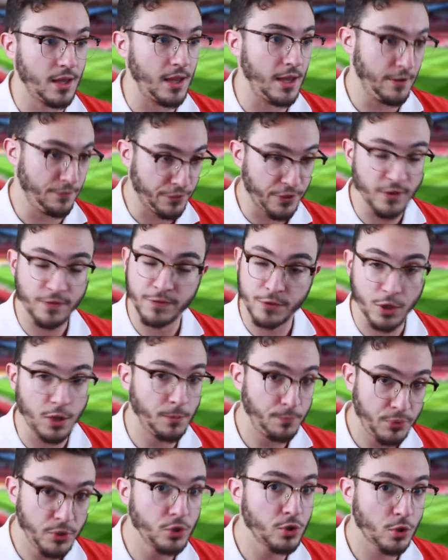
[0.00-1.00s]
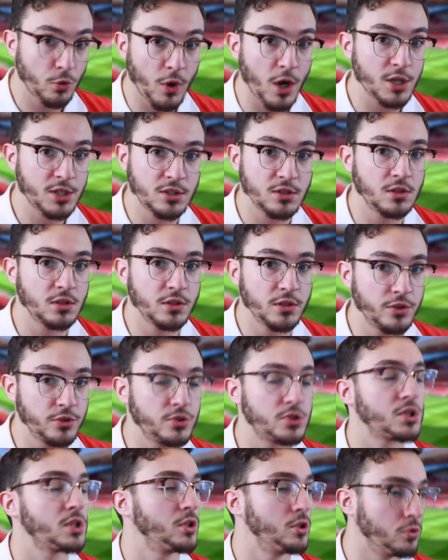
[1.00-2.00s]
If the computer wants you to
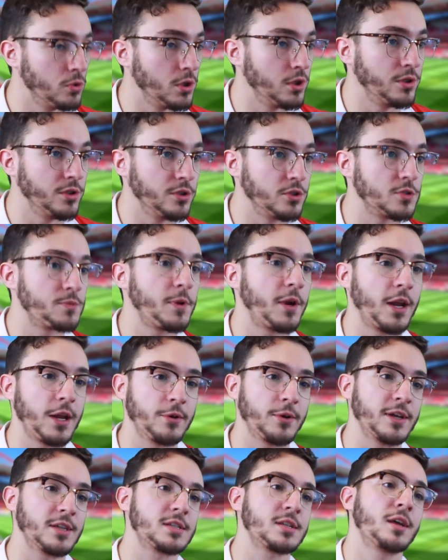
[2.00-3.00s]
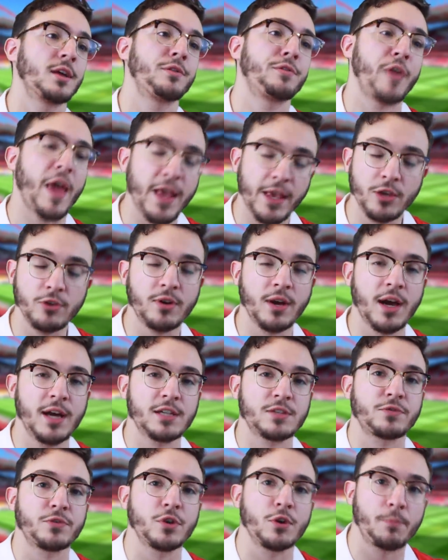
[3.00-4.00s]
lose, you will lose. But anyways, thank you
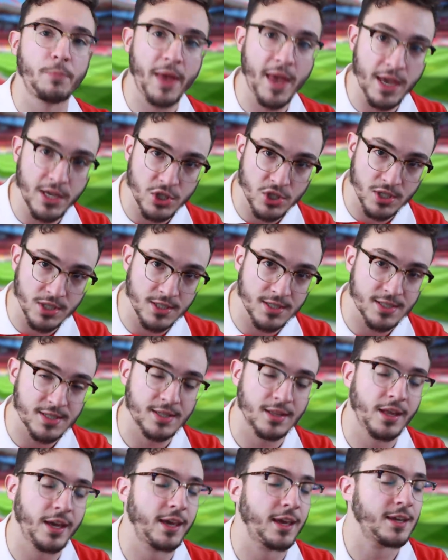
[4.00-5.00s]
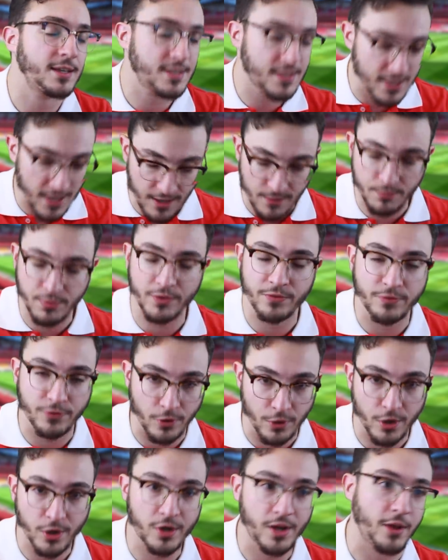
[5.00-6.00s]
guys for your patience. Like I said
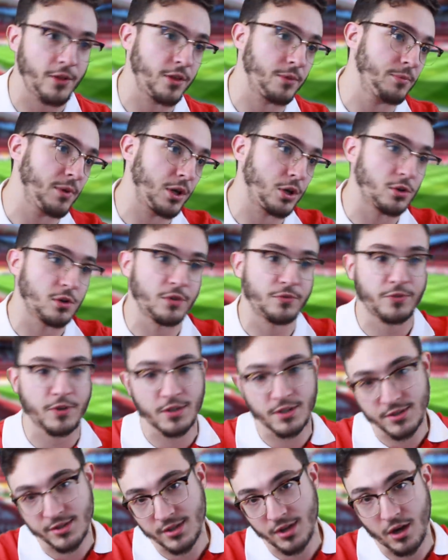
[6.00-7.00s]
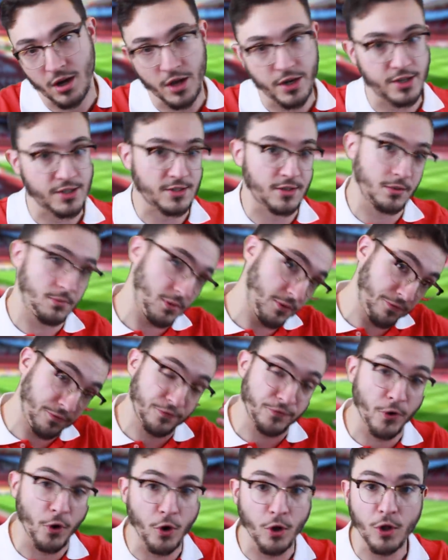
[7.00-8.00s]
before, now that my girlfriend is gone, it's going to be
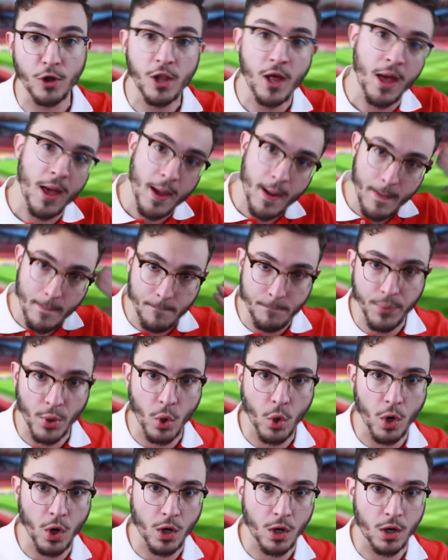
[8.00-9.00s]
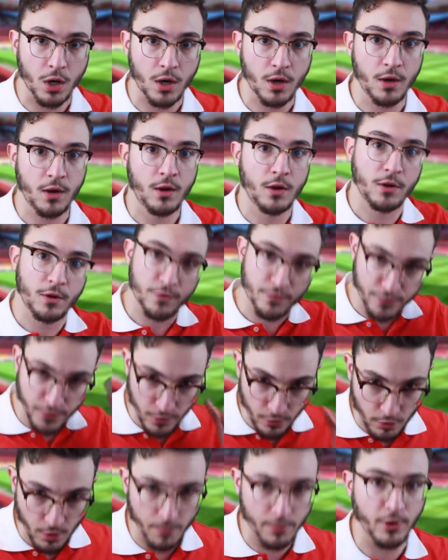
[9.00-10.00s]
full bore
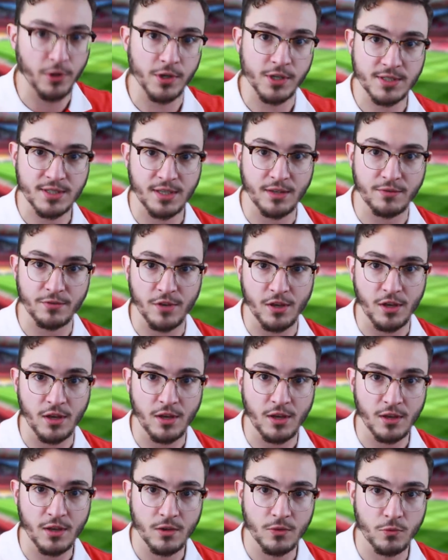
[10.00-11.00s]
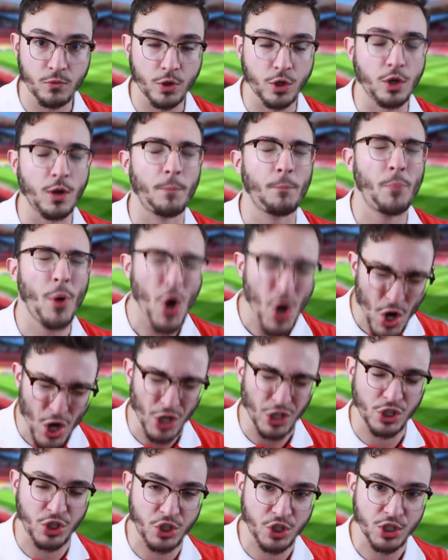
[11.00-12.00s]
for Rabona TV. We're going to
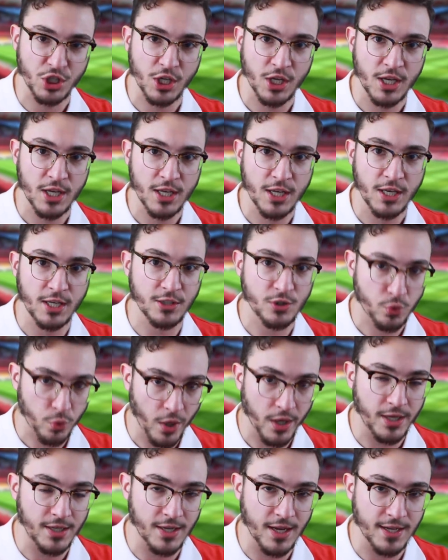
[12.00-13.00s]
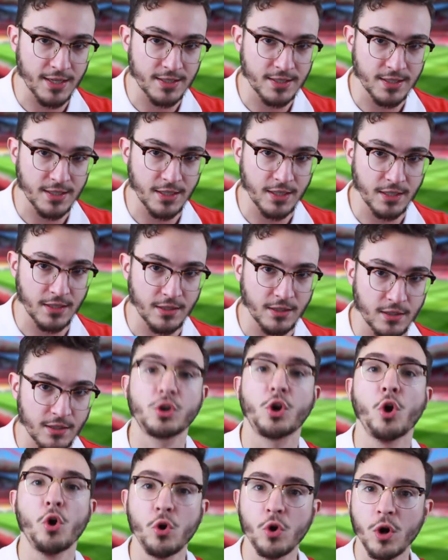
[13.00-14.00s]
push in 2019.
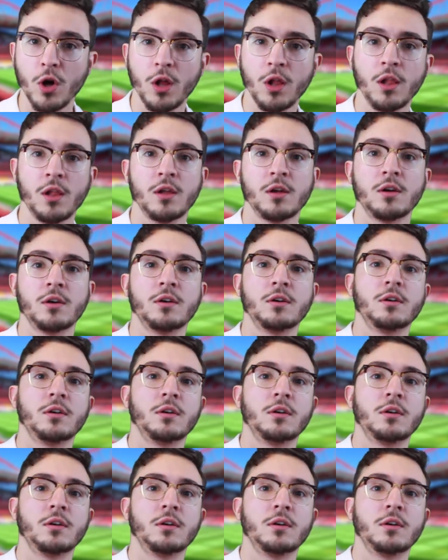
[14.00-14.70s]
Cool?